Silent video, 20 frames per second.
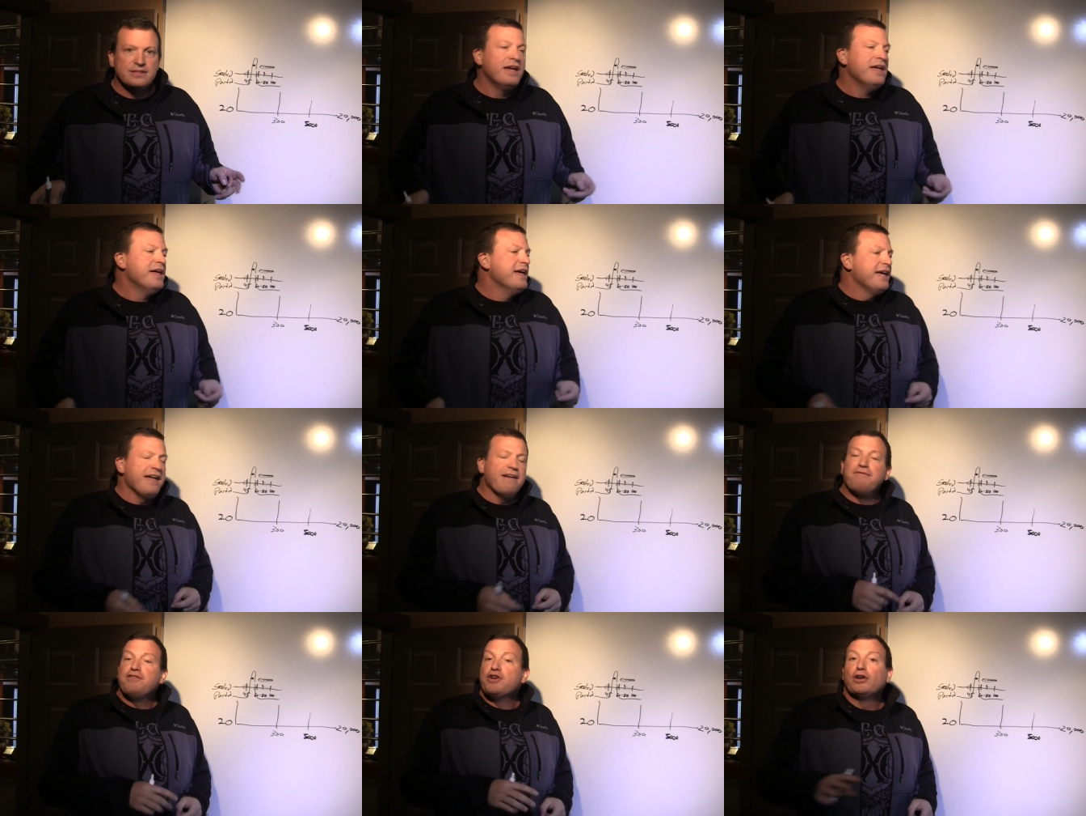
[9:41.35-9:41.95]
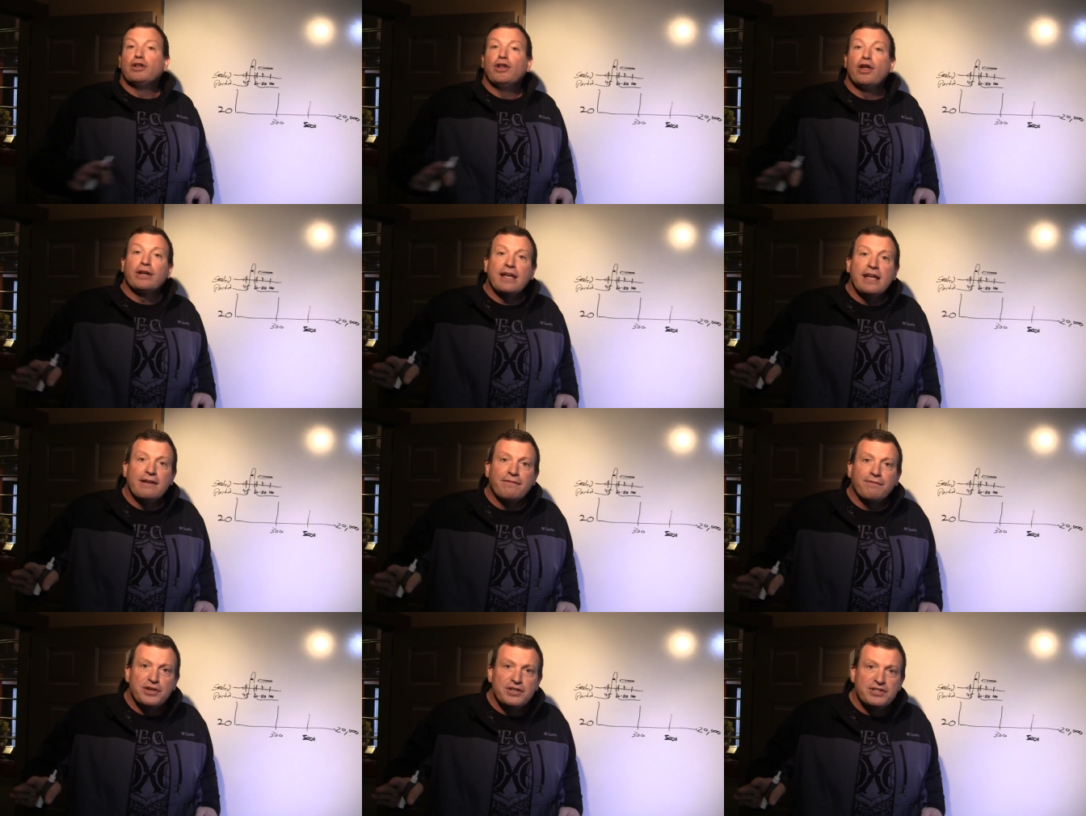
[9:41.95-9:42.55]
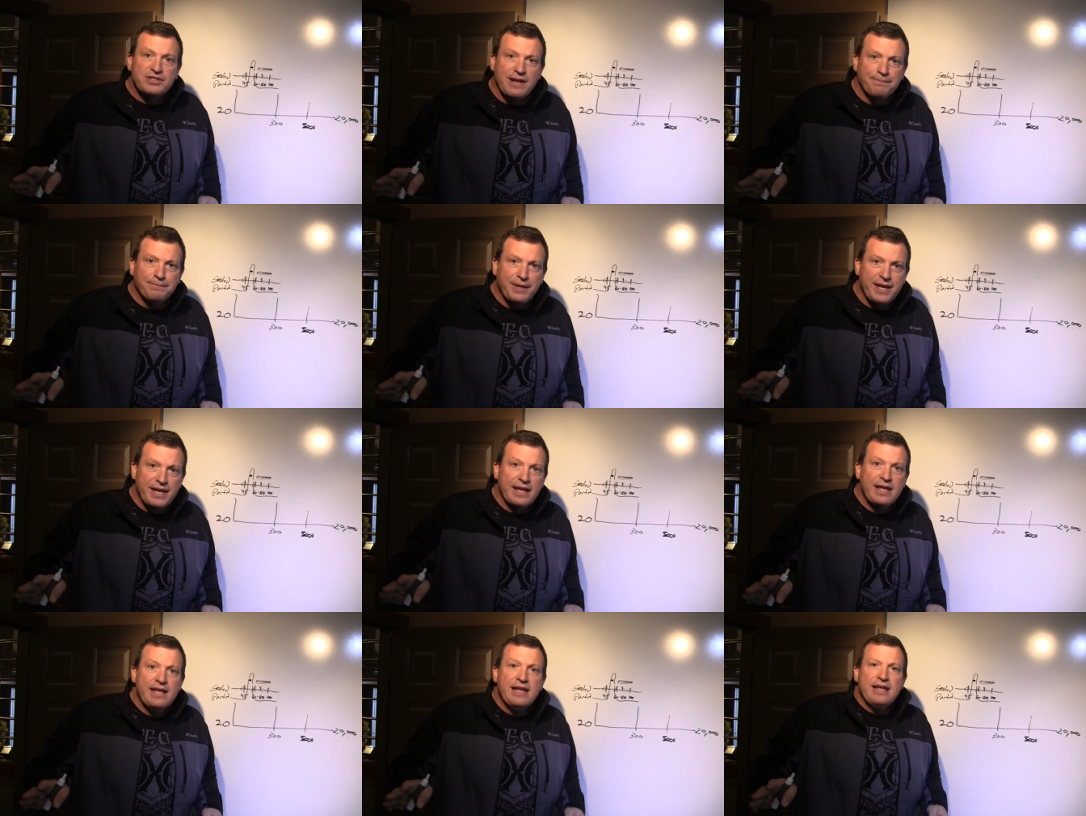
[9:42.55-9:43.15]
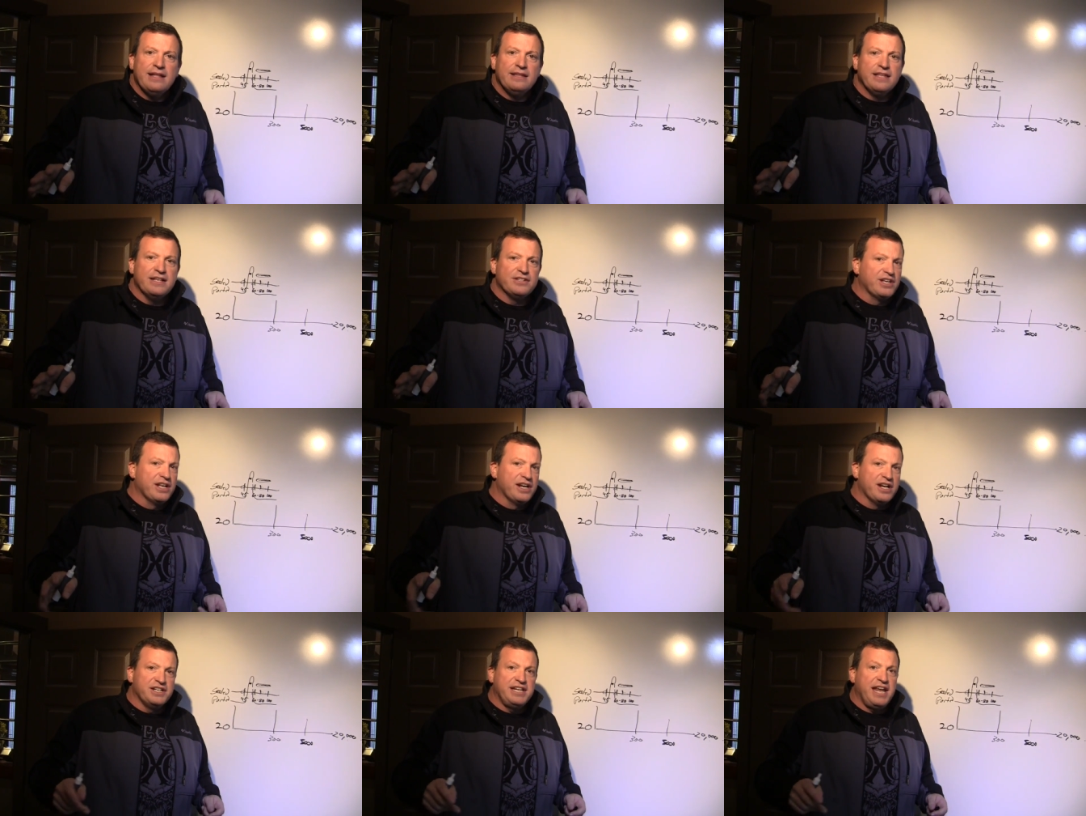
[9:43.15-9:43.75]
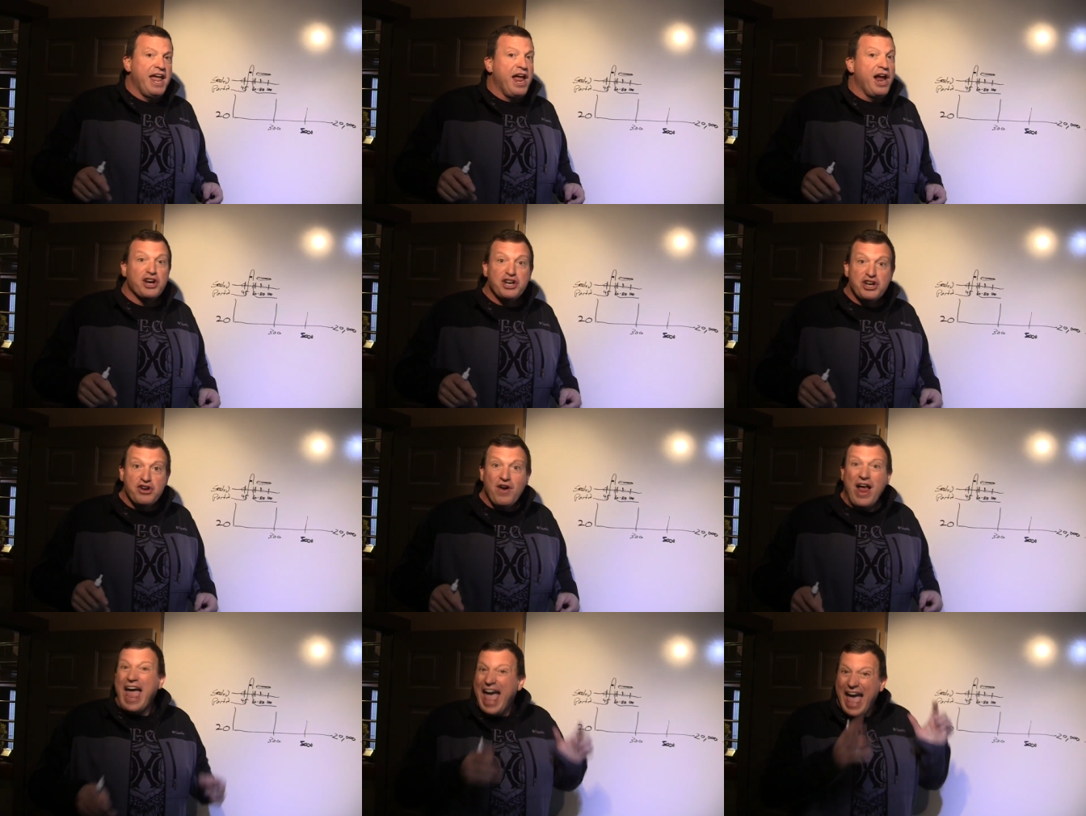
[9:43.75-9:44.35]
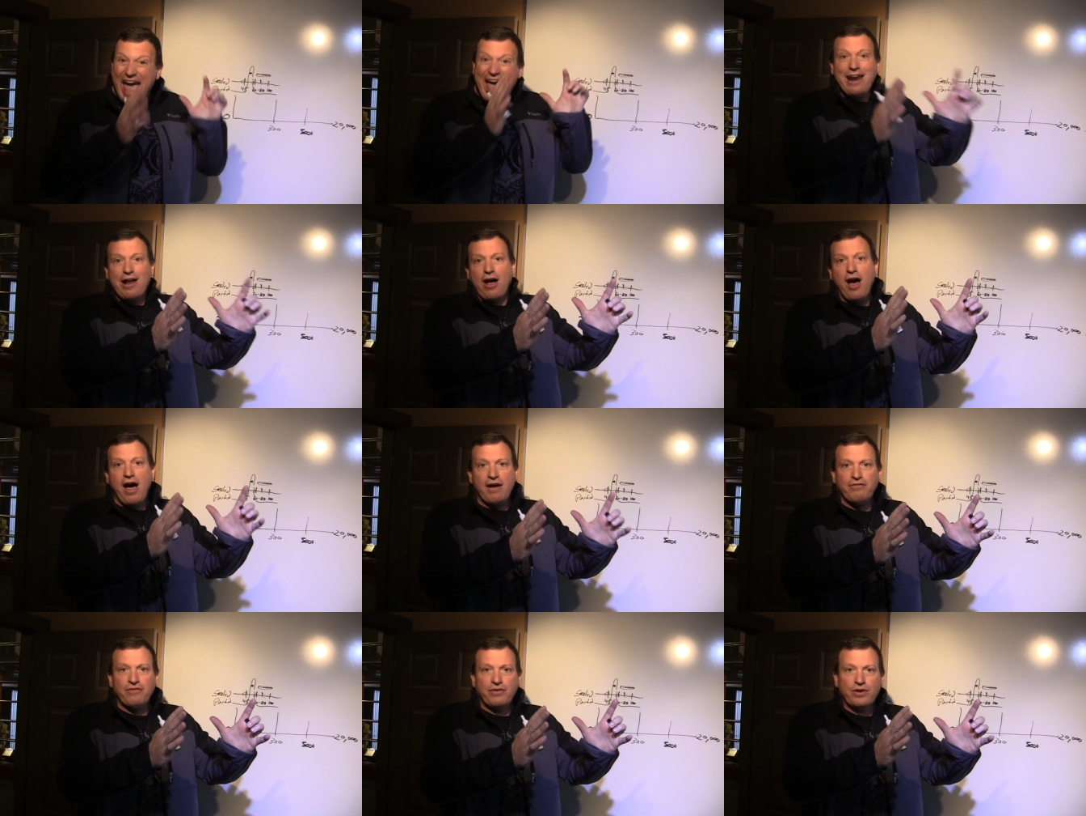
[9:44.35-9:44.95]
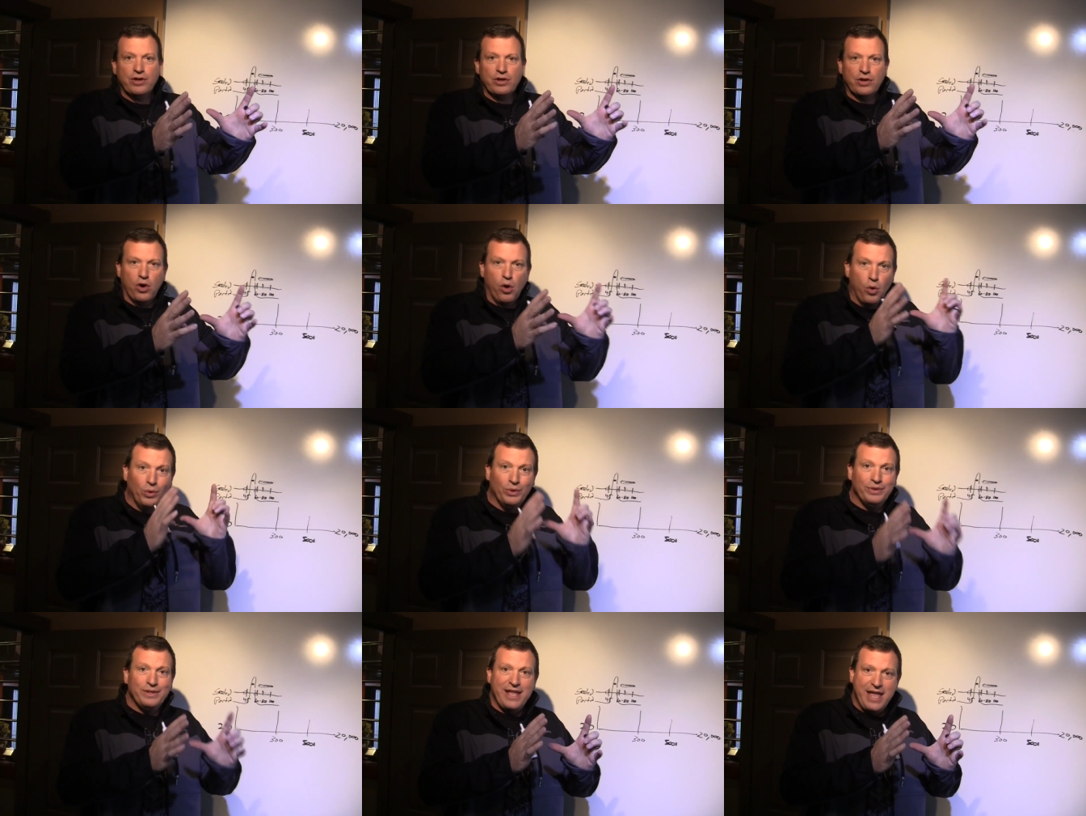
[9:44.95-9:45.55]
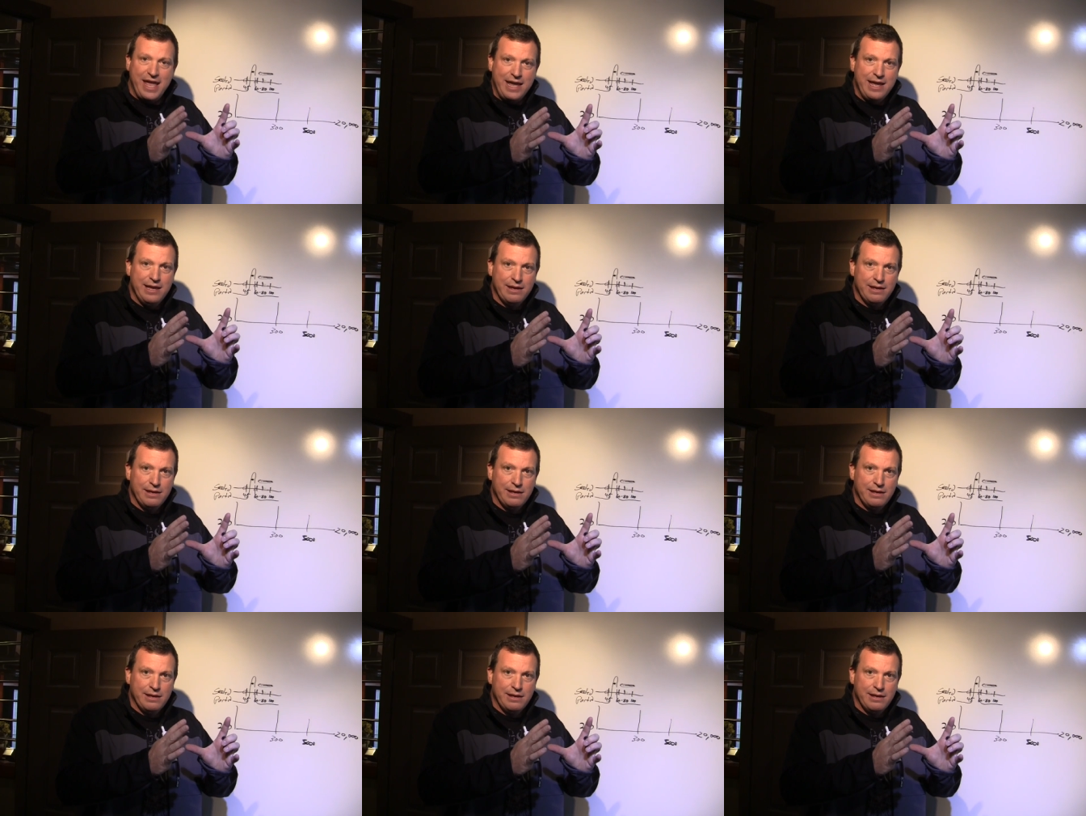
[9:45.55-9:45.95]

If you're looking for something that's going to tear your head off only